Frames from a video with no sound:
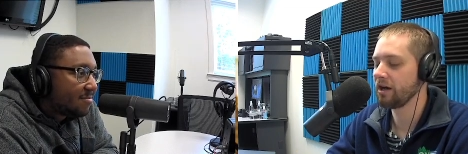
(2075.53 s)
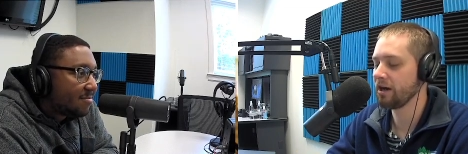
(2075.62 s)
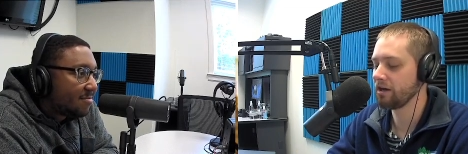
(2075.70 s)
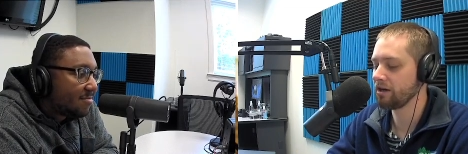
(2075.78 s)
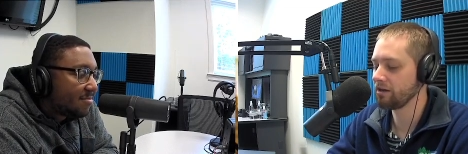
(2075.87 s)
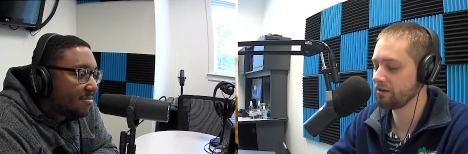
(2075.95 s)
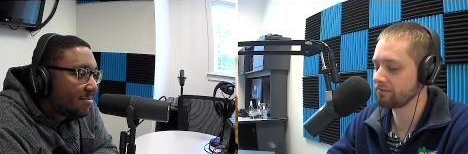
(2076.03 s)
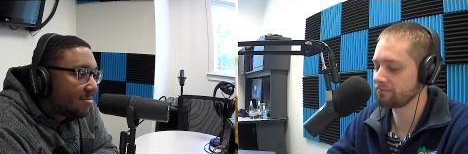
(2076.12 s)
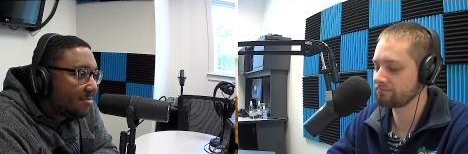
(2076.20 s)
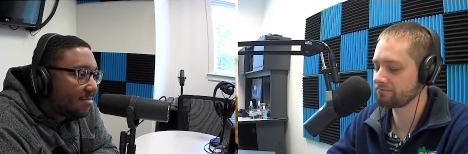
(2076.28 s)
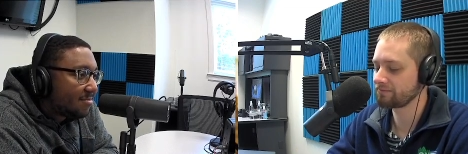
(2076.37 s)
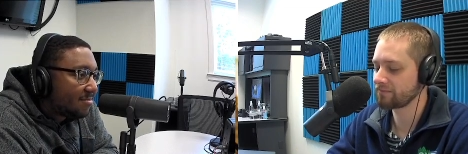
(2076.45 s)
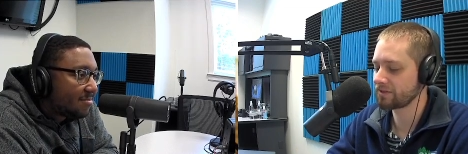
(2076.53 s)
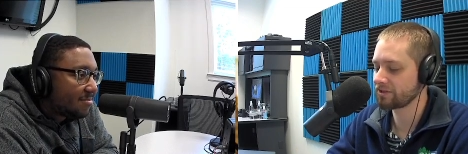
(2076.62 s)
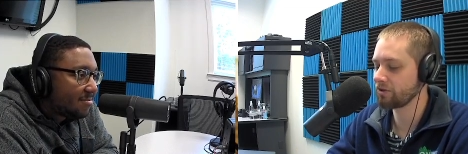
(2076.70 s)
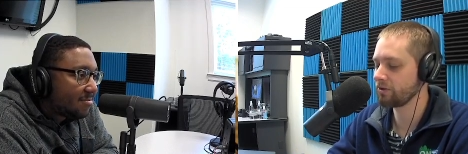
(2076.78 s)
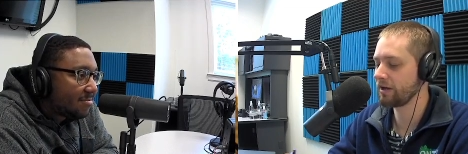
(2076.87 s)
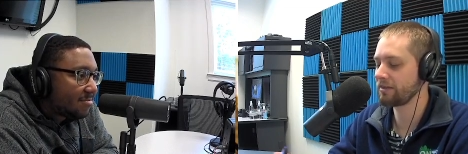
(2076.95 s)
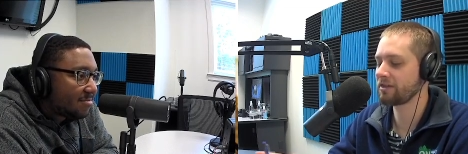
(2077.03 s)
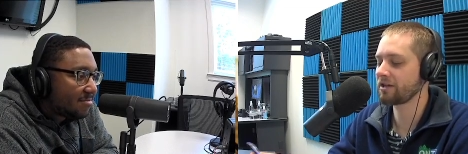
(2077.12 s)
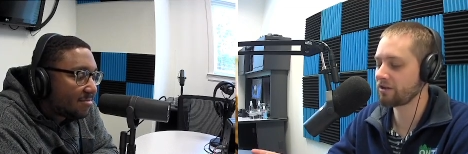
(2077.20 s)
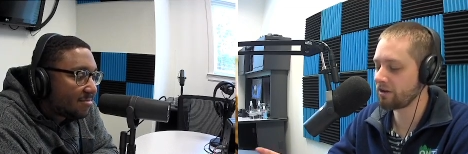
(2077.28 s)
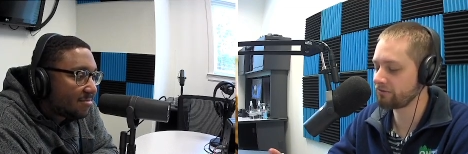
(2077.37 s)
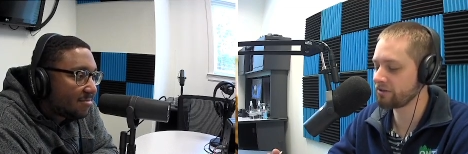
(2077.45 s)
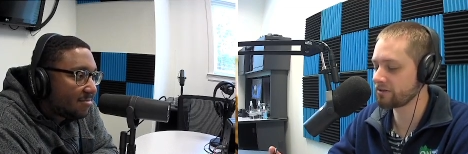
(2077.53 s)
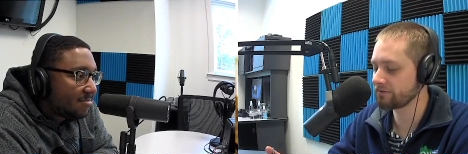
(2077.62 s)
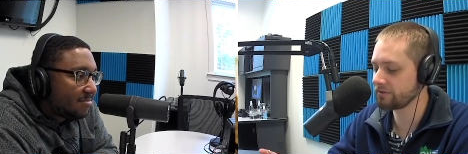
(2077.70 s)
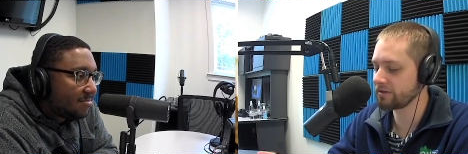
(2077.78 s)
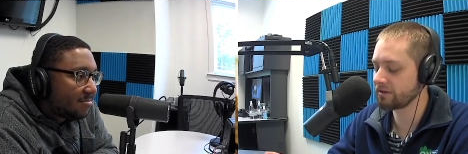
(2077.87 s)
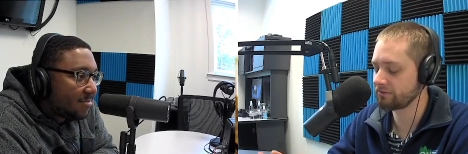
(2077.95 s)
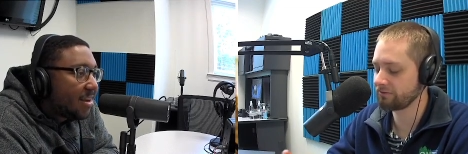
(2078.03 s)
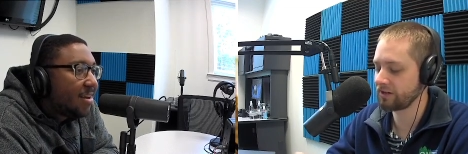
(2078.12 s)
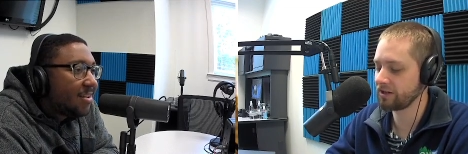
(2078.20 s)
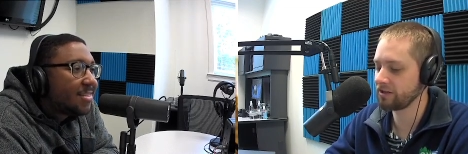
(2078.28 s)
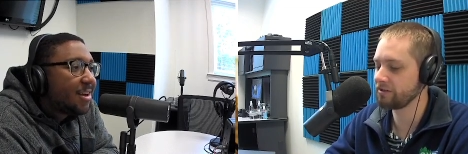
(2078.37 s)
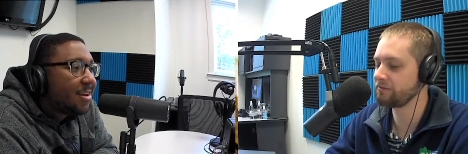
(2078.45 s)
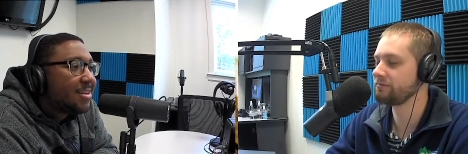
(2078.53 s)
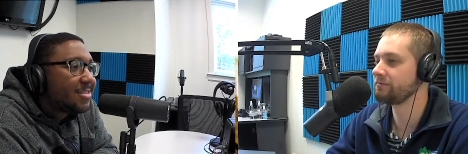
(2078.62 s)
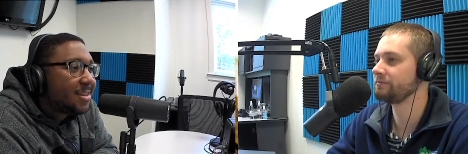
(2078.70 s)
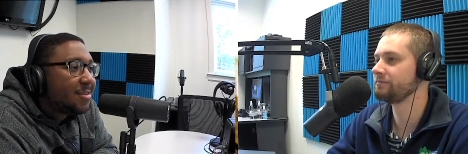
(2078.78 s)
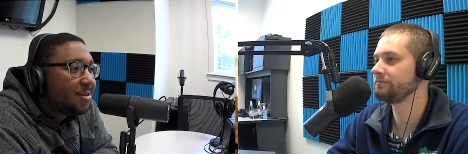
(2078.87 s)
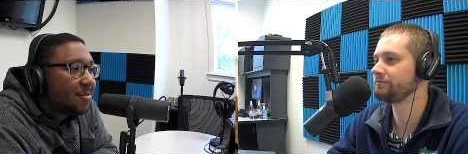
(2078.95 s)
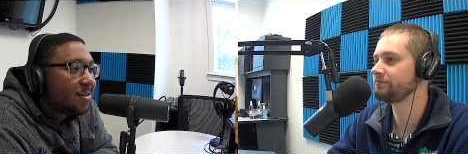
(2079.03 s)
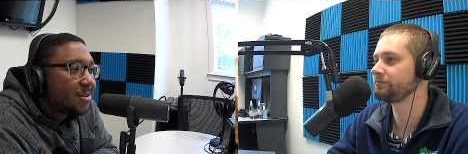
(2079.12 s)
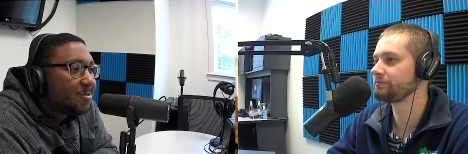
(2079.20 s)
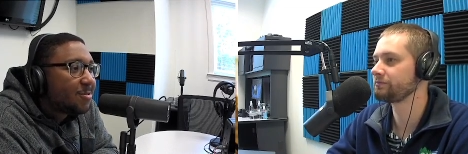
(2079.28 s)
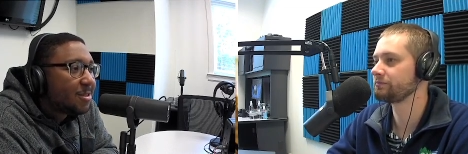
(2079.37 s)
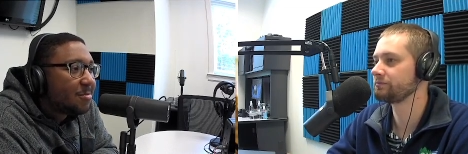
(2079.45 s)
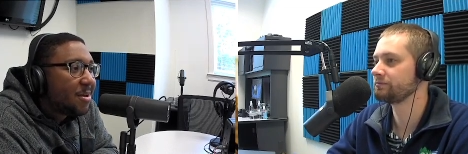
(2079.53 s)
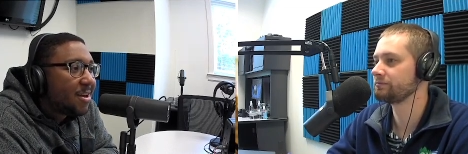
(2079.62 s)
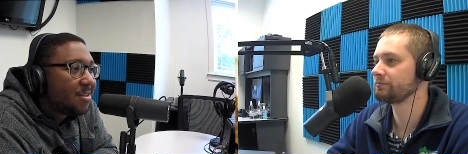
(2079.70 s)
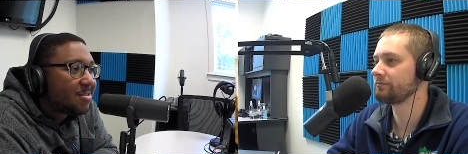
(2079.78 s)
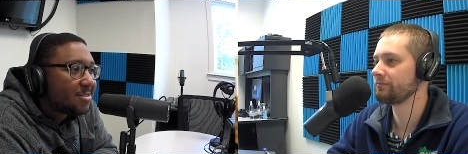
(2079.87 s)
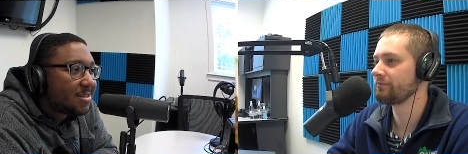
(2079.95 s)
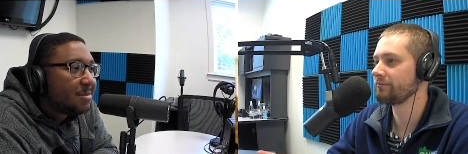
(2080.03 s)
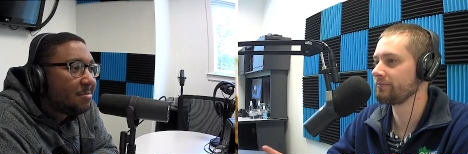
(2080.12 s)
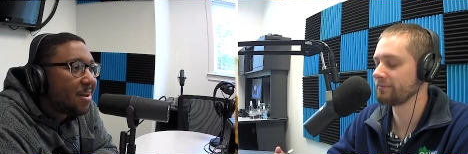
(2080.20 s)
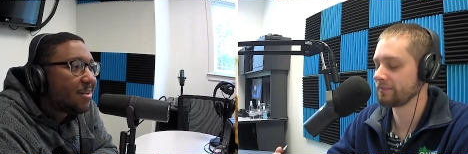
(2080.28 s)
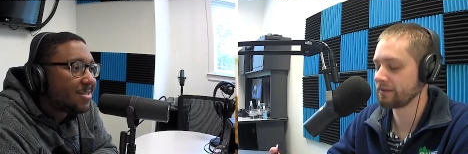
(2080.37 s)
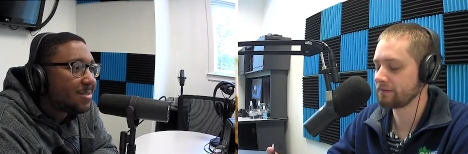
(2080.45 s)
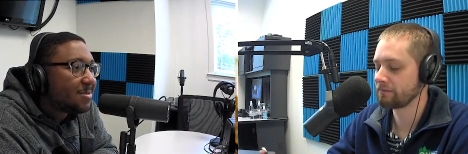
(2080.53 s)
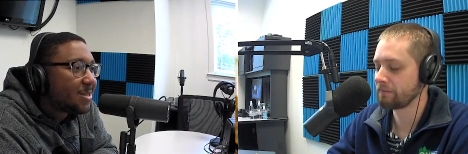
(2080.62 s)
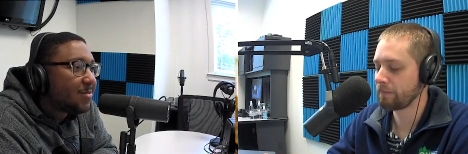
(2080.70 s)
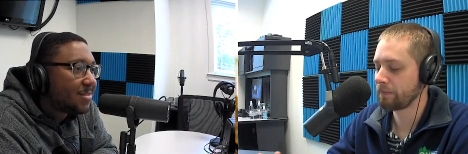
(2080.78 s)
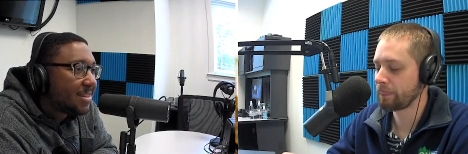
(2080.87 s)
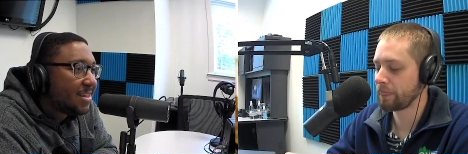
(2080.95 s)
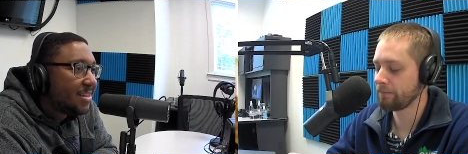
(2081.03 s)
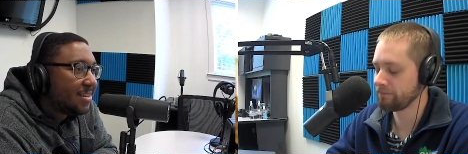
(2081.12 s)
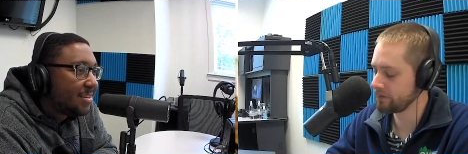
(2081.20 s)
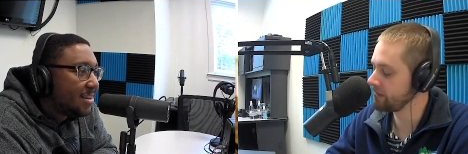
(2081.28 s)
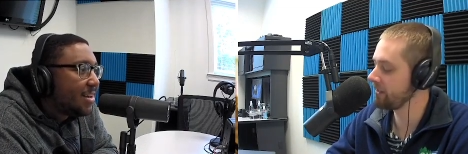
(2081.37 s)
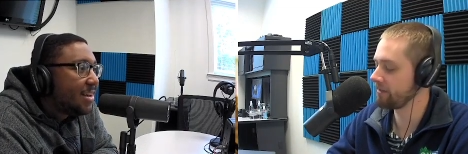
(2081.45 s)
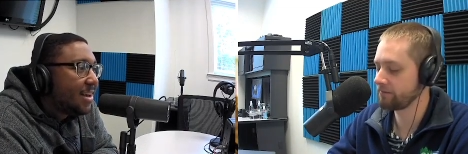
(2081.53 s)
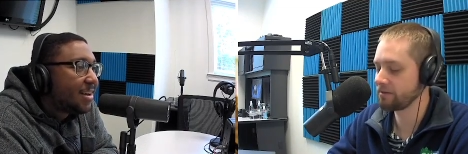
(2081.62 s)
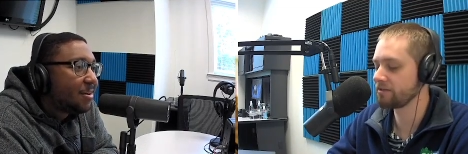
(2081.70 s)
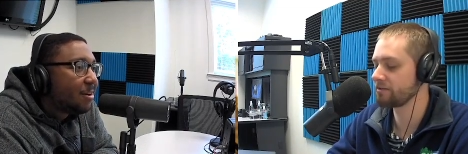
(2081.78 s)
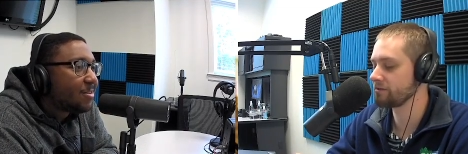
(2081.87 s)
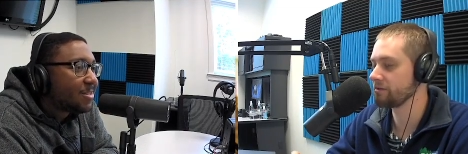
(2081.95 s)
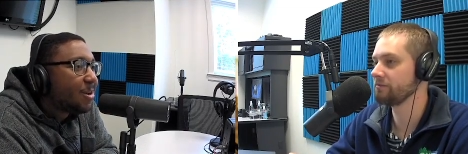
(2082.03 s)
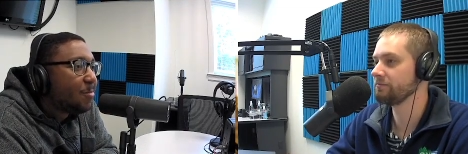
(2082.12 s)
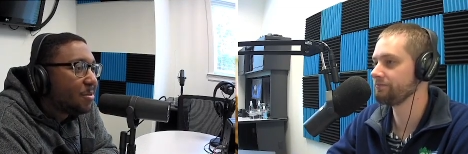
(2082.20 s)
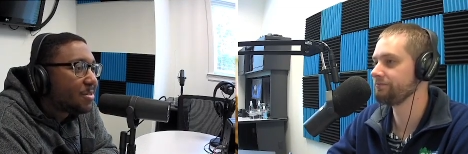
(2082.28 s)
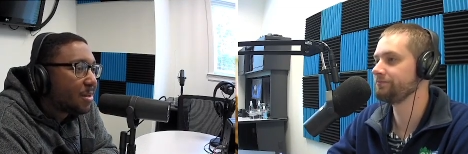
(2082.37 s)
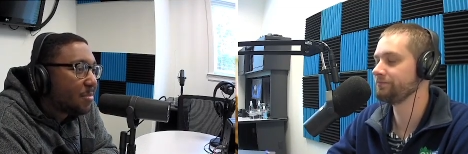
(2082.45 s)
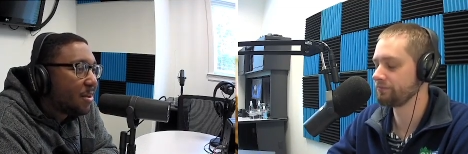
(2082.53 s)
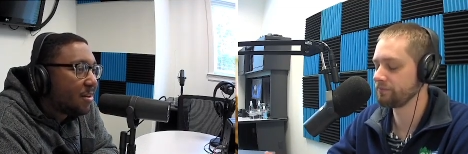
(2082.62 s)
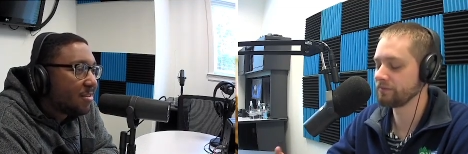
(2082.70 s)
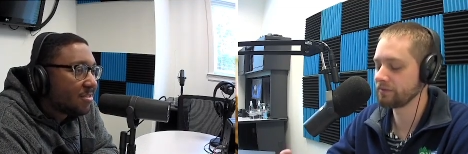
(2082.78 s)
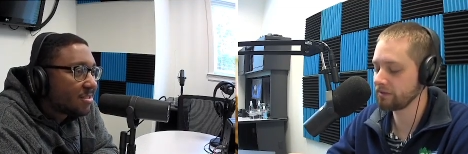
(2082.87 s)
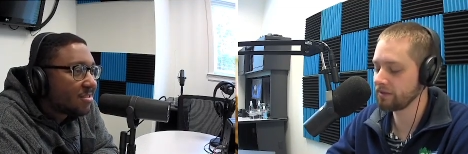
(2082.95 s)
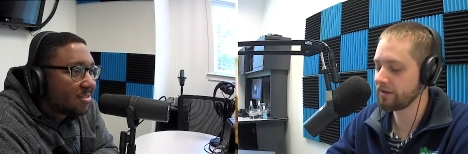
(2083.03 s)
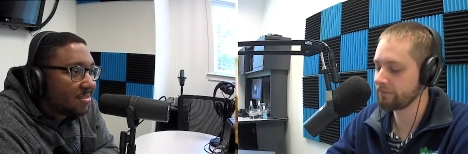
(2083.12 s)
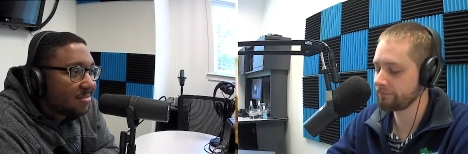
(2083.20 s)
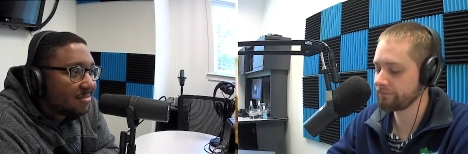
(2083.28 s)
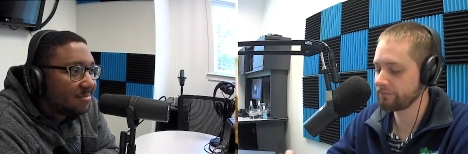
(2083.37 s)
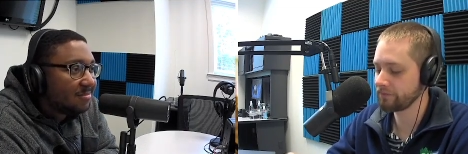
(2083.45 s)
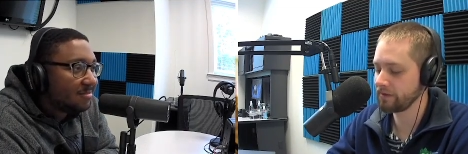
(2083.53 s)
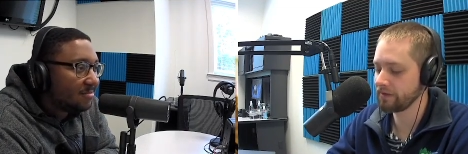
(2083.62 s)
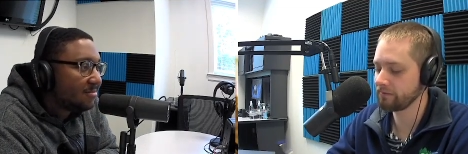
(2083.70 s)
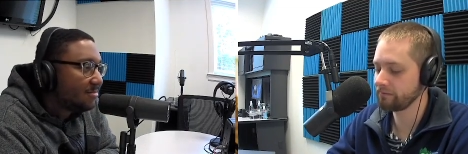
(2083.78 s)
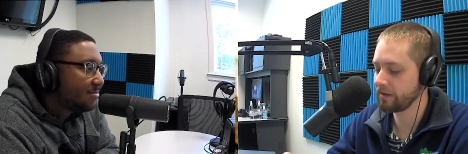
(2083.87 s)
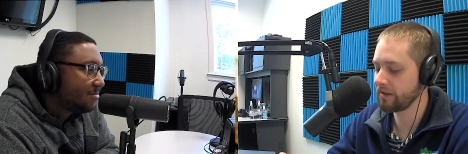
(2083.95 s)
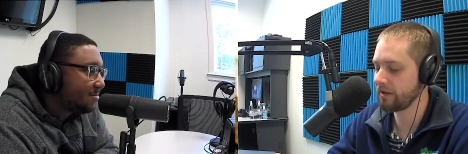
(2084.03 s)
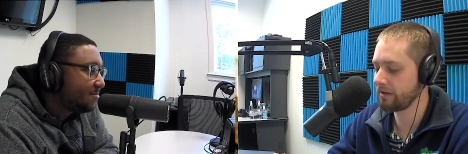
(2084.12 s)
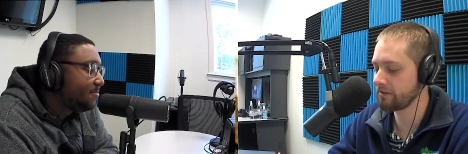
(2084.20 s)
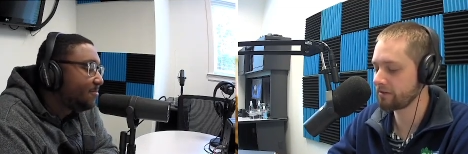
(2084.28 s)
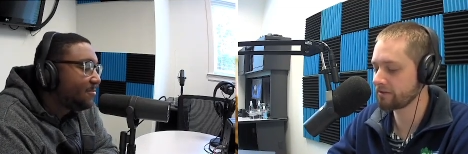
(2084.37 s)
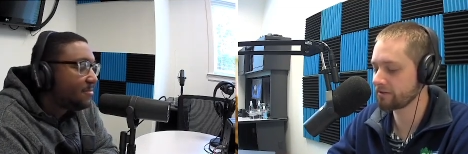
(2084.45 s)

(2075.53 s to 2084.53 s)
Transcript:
Speaker 1: Uh, so I think offensively they're there, fine. There
Speaker 2: is a universe where the Bears embarrass themselves again. Yeah, and easily. Kirk still puts up yards. Yeah,
Speaker 1: yeah. I, I think